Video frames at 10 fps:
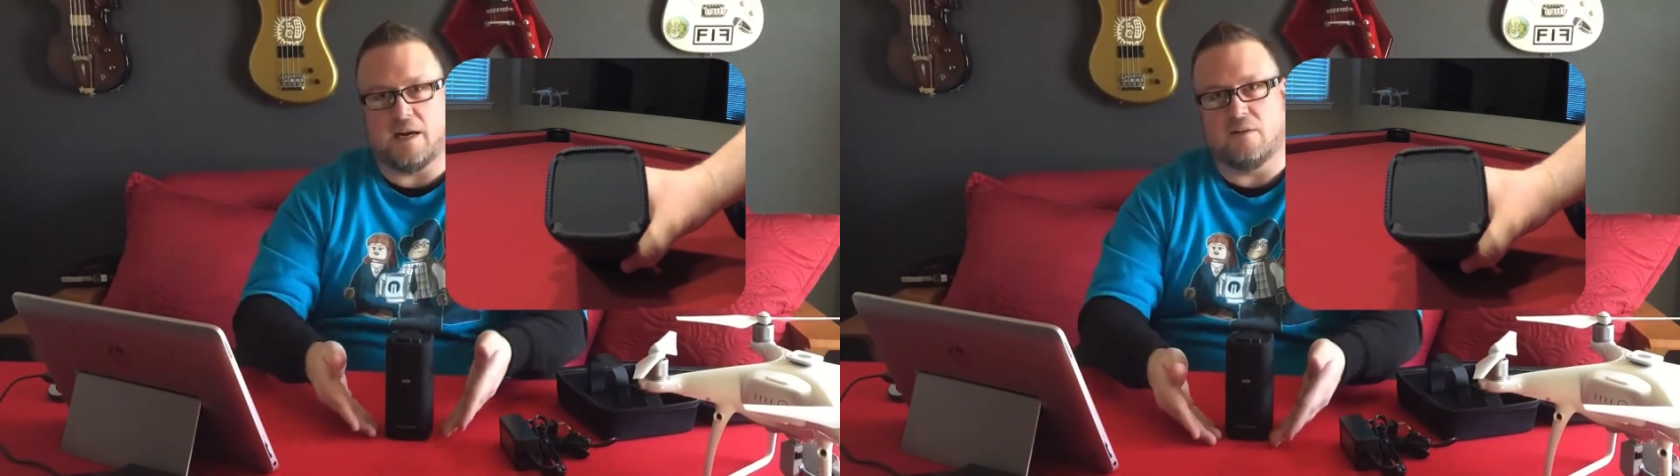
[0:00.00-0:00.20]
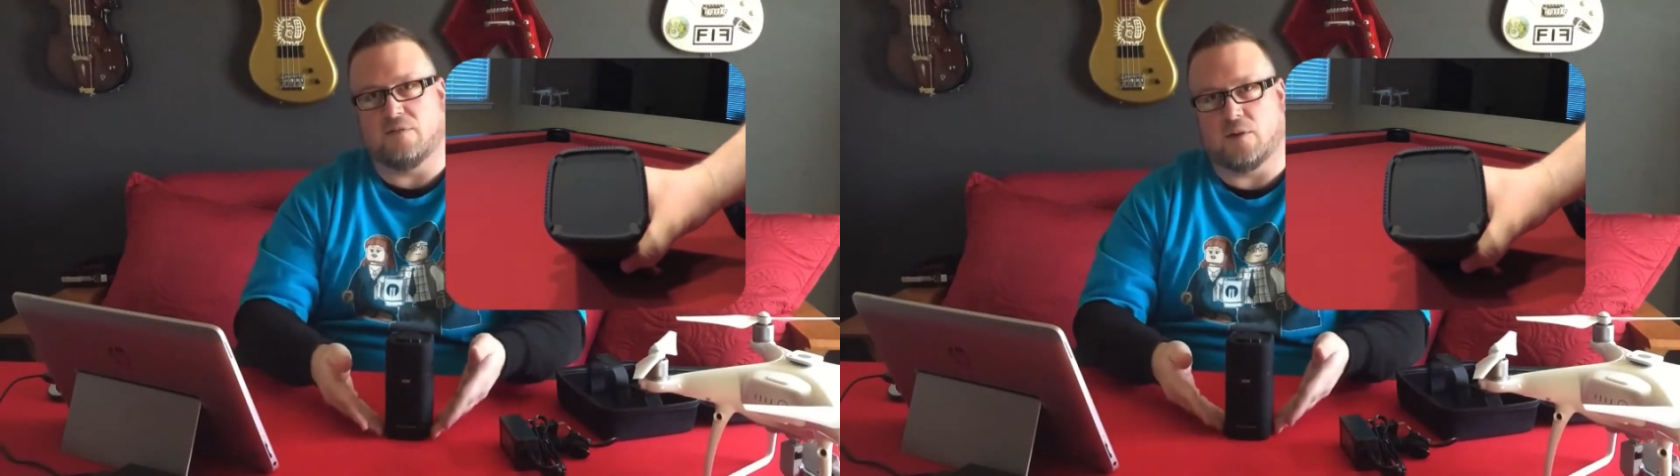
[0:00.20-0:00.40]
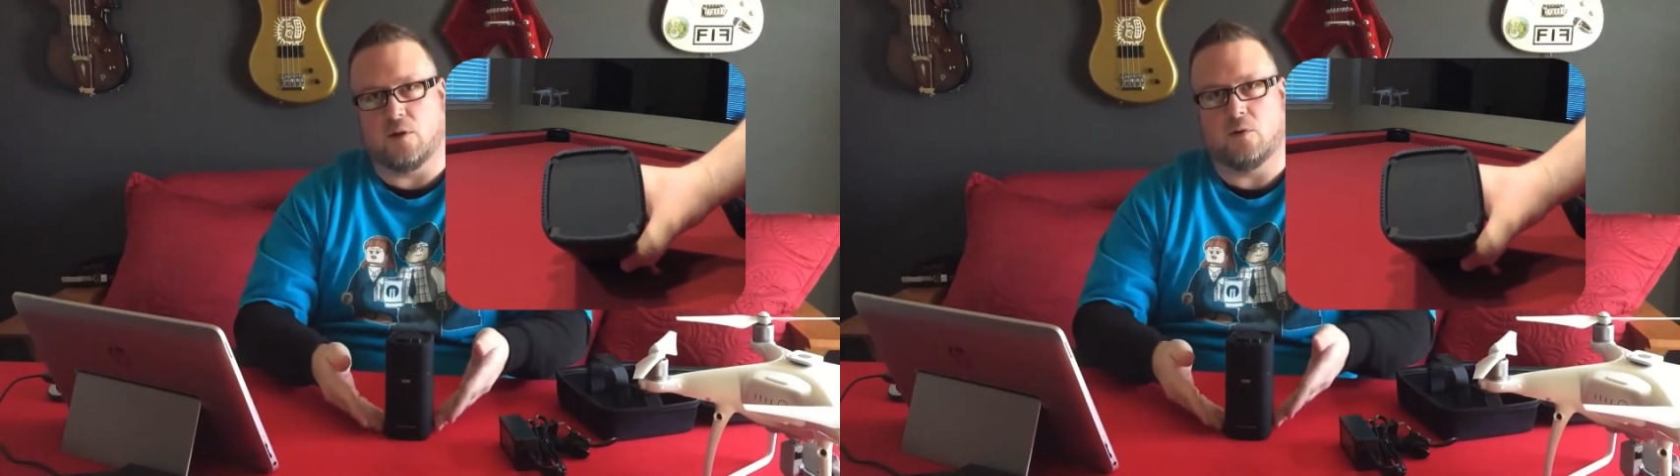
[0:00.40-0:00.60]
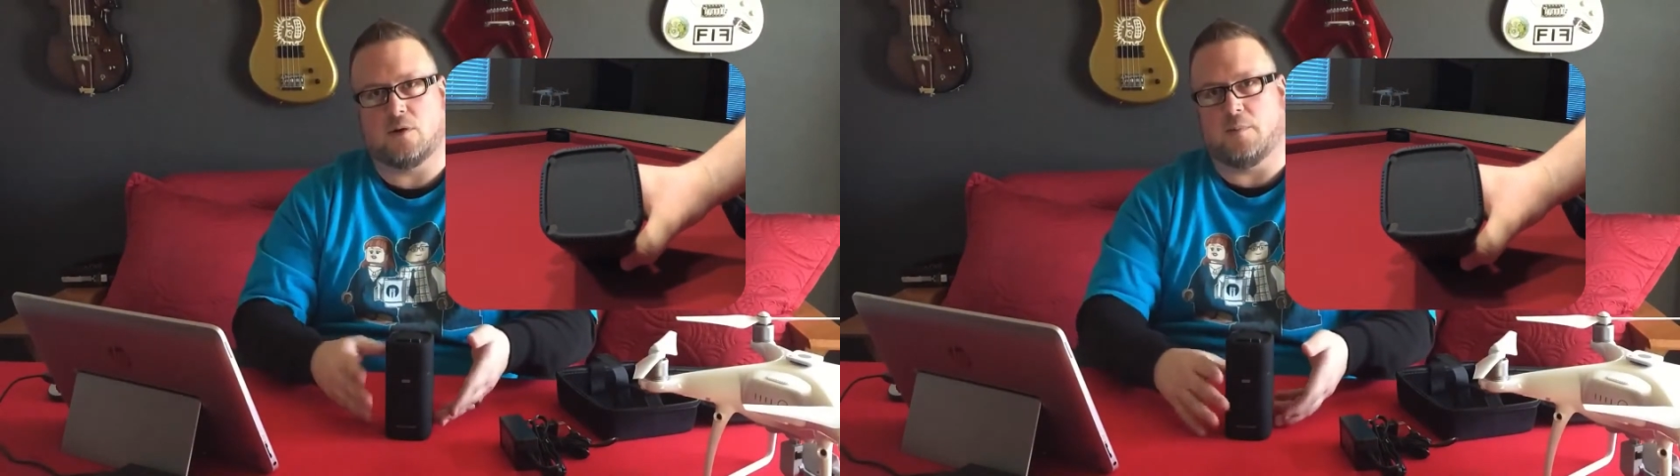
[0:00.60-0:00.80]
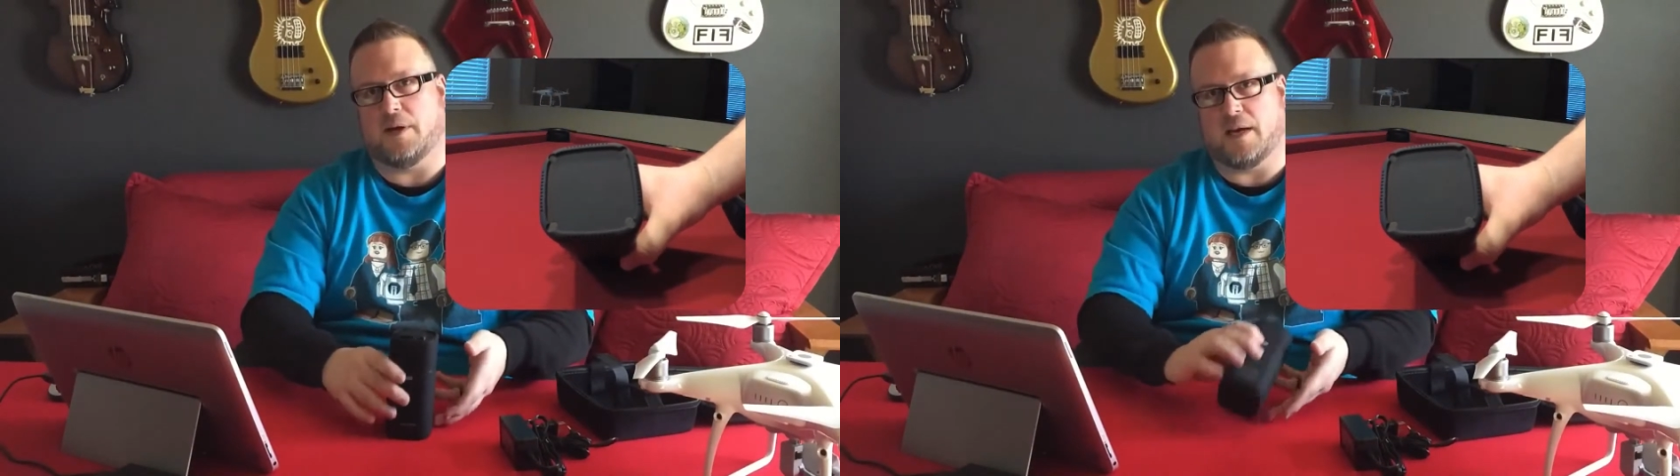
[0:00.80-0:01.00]
airflow
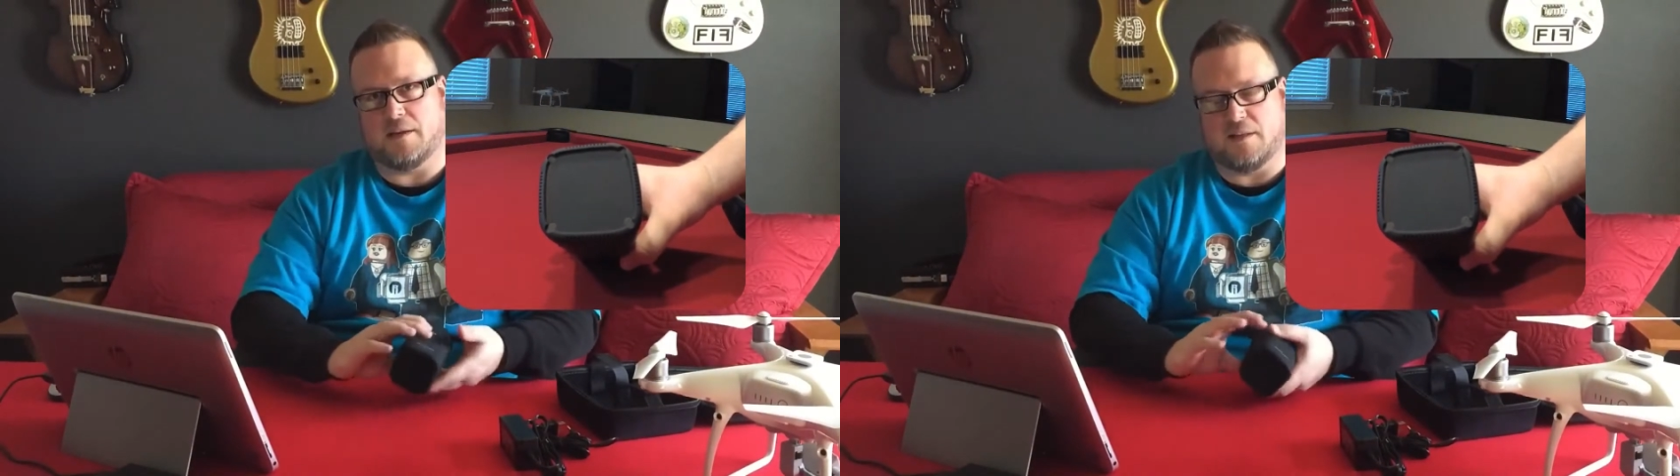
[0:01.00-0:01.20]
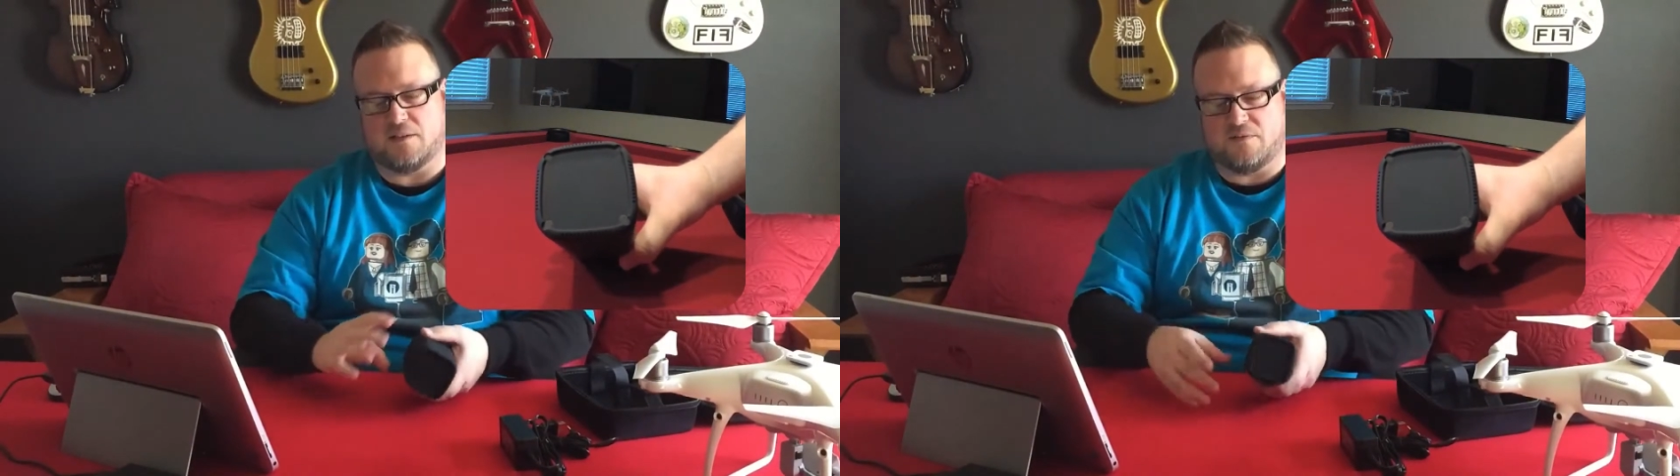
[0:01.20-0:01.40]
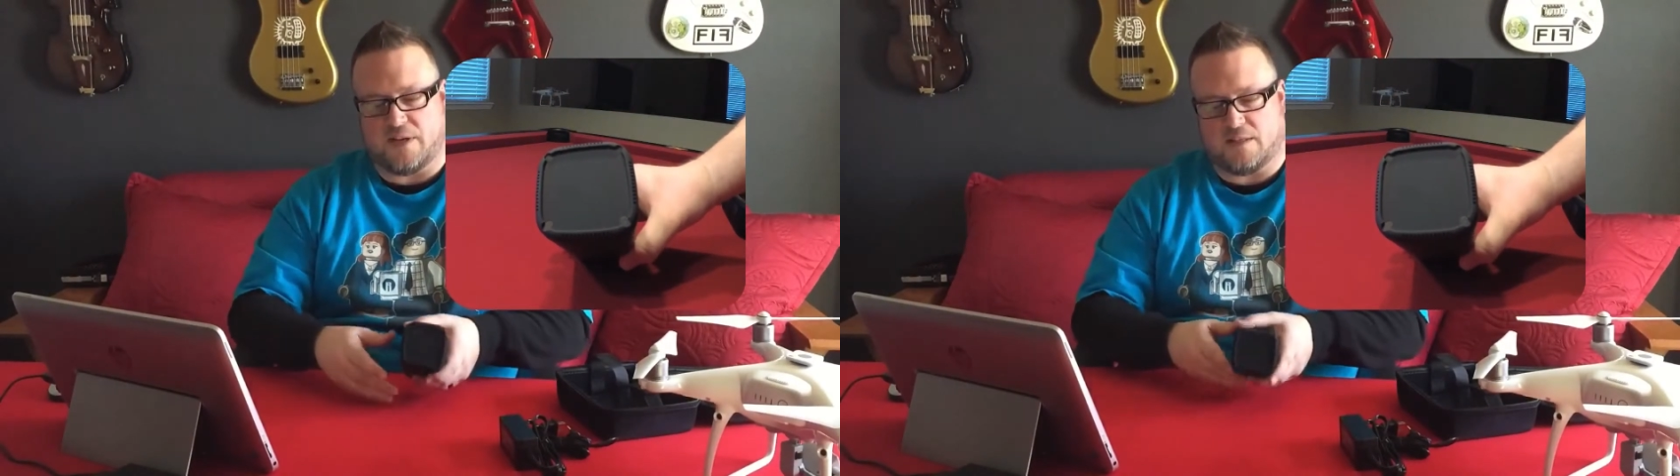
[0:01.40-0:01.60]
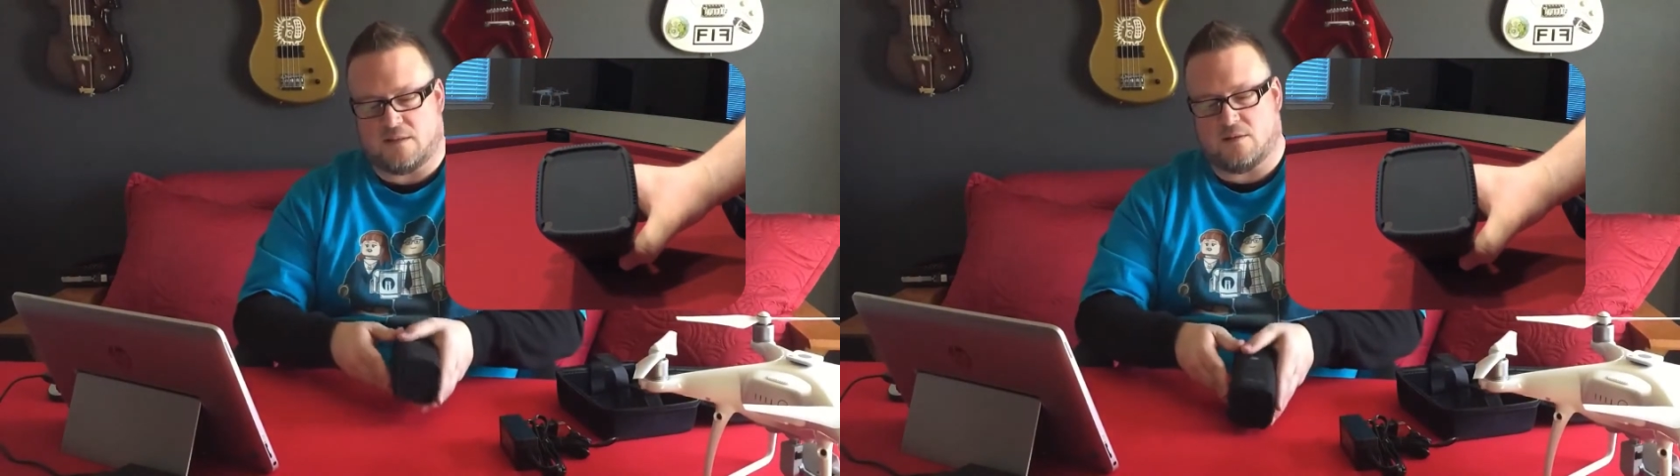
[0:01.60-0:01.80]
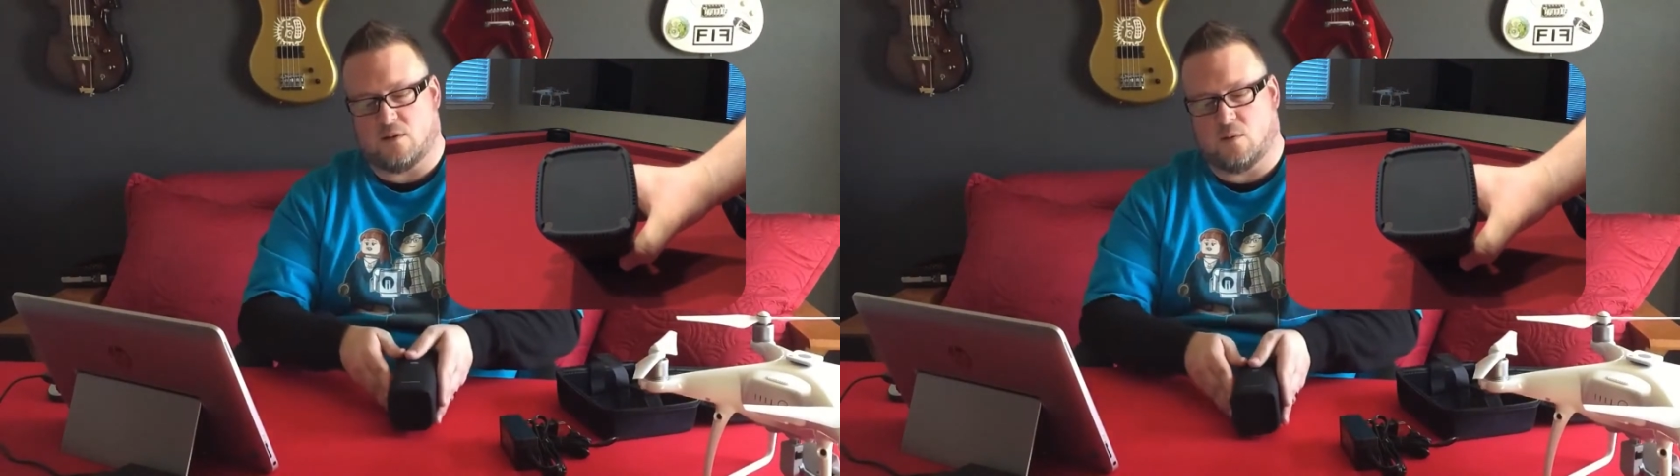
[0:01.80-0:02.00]
coming out of these vents,
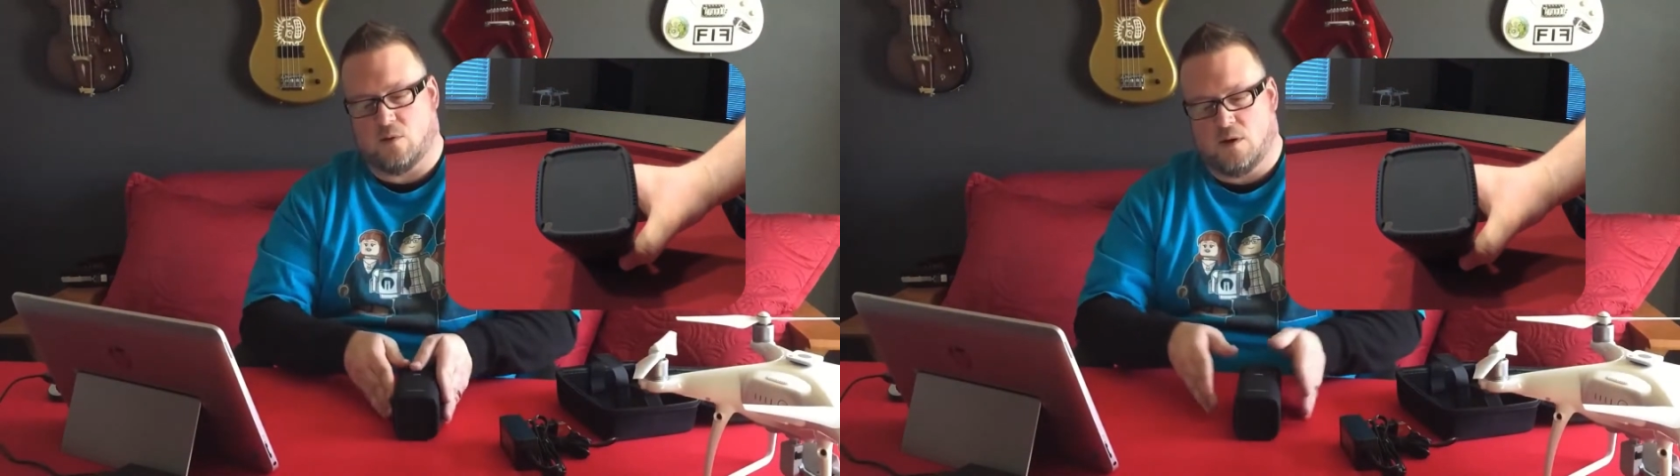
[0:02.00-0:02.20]
so